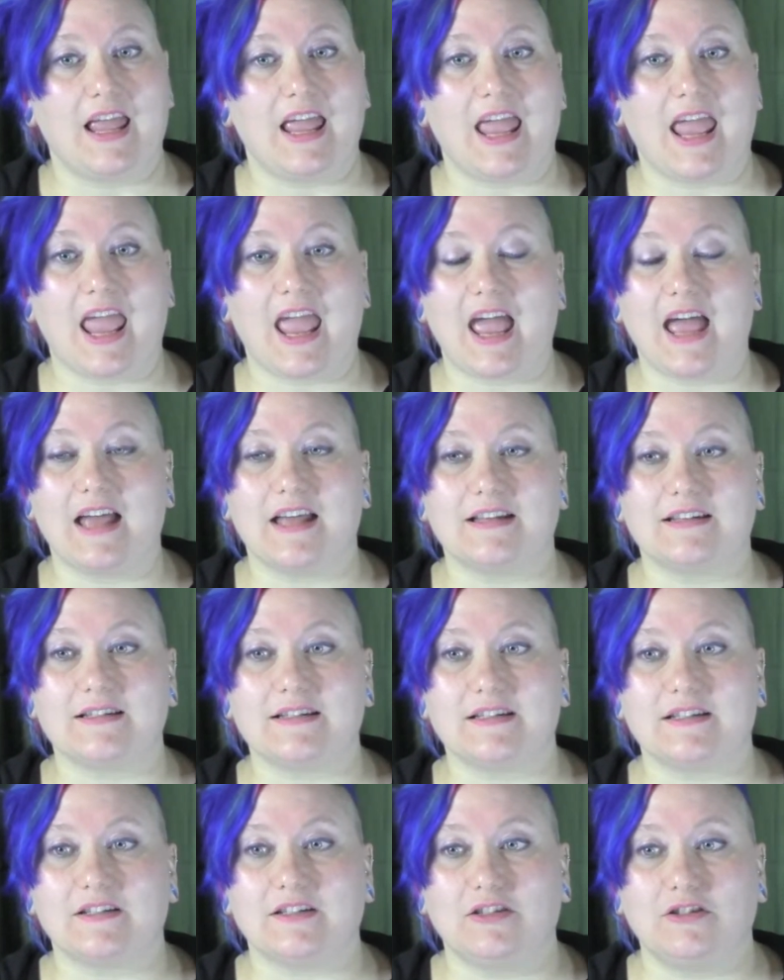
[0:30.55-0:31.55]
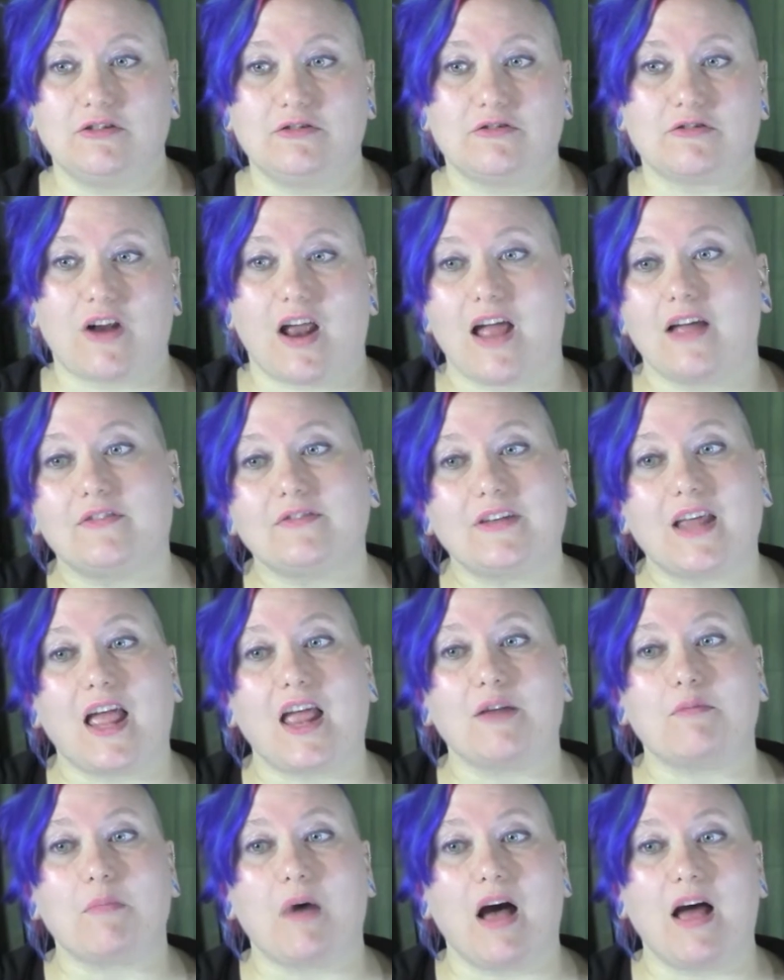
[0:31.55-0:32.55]
And you drive
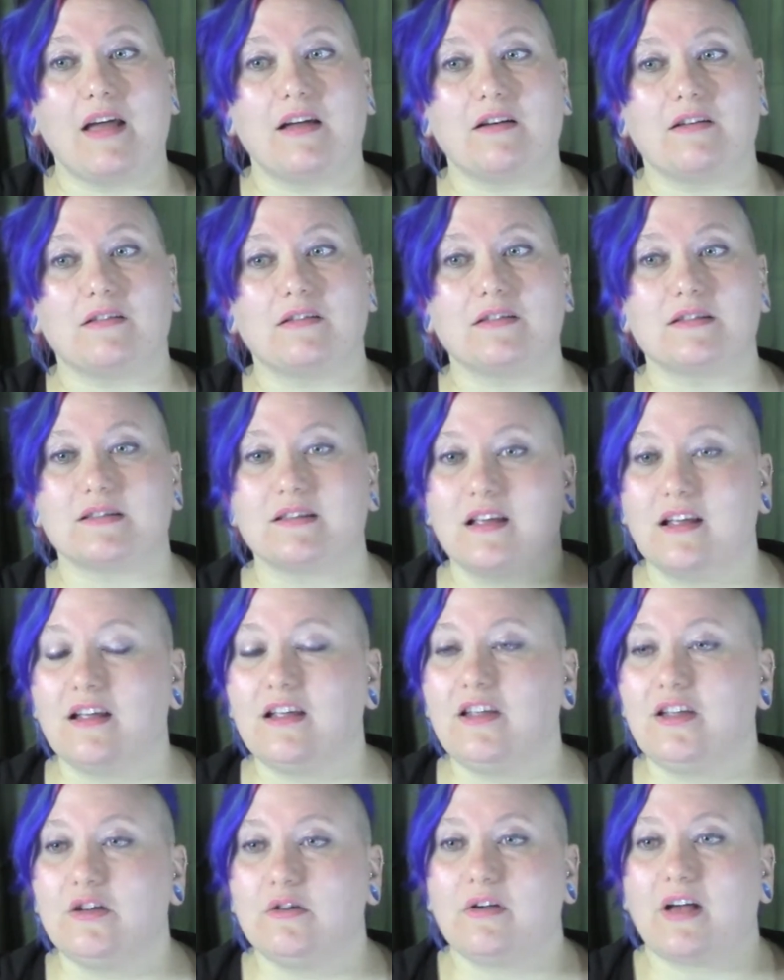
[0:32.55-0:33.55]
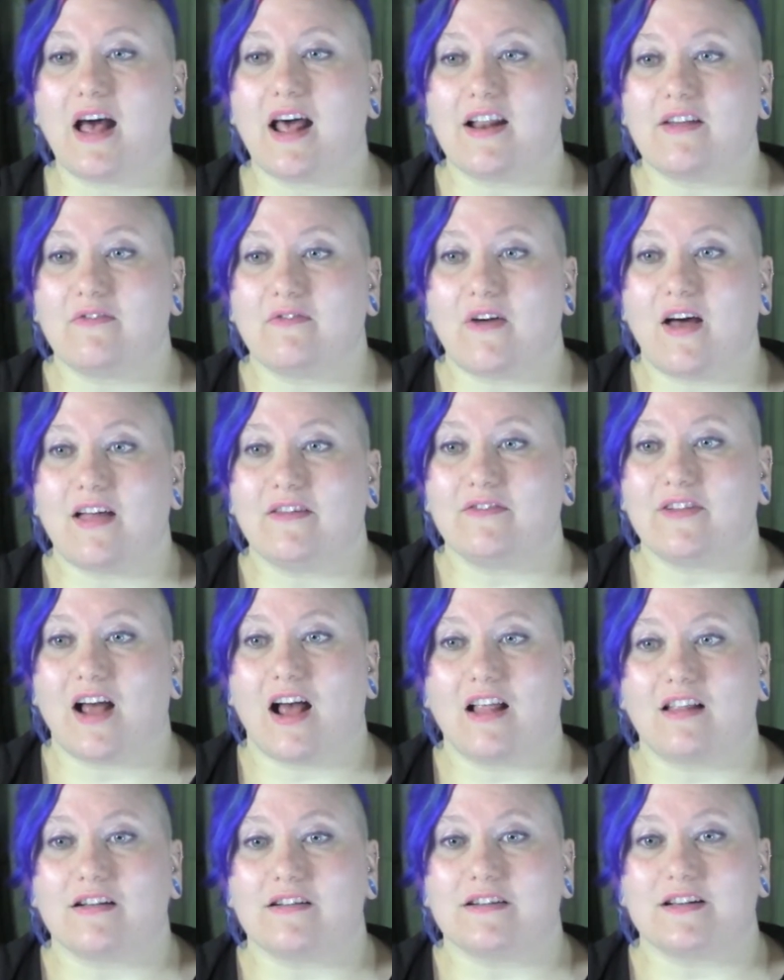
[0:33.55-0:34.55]
10 miles, you got a
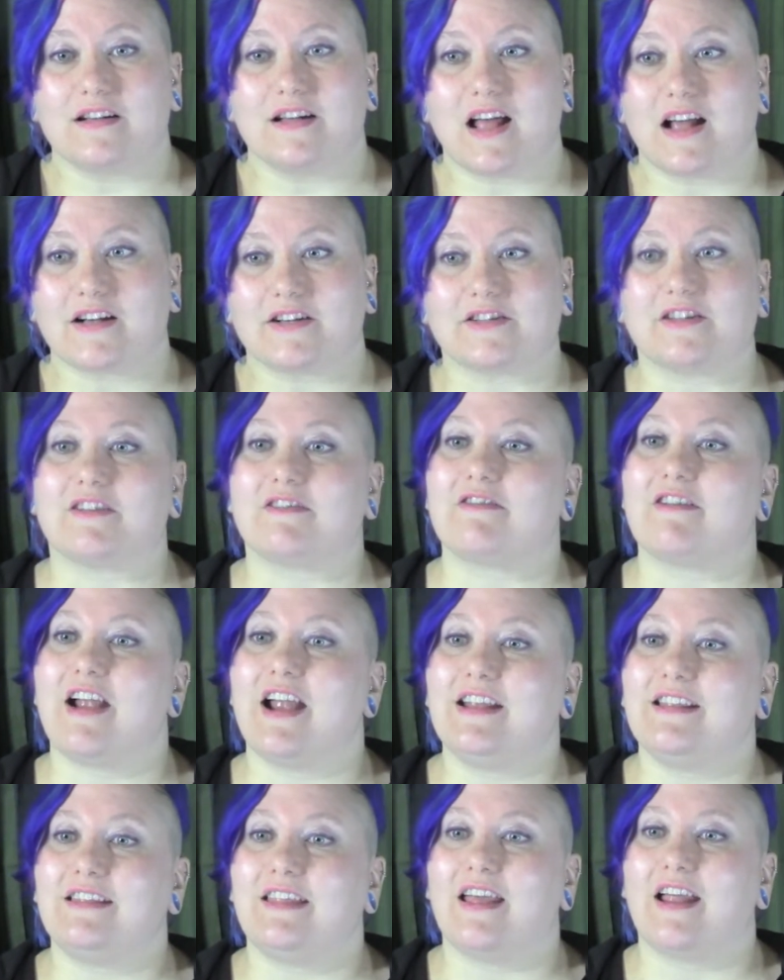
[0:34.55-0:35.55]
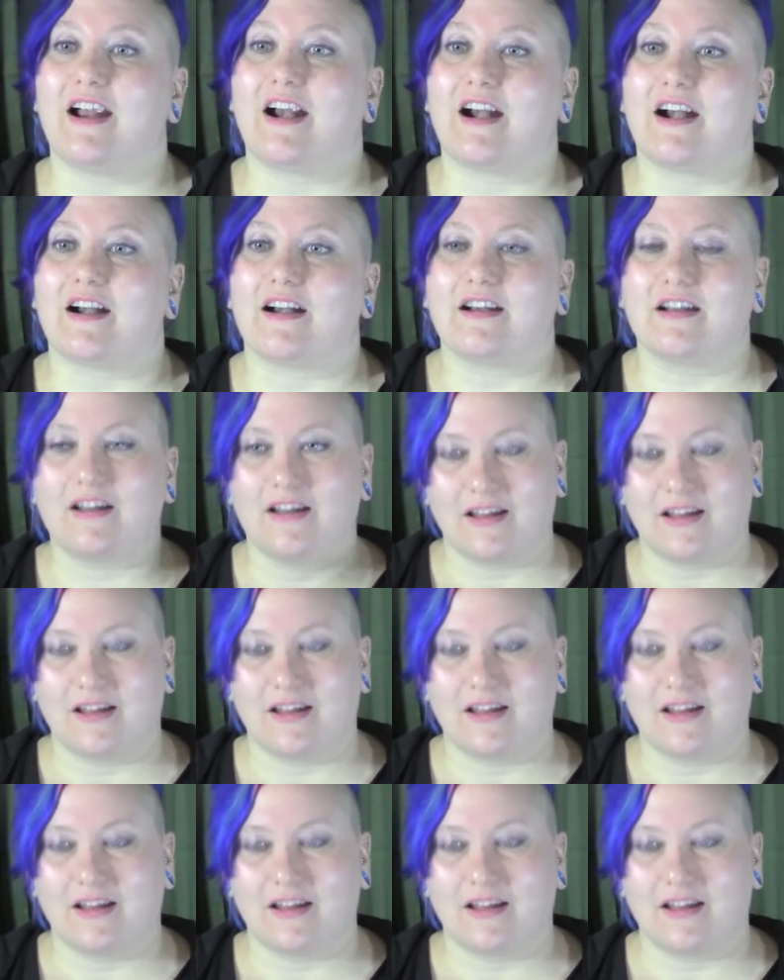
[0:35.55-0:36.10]
$5 deduction right there.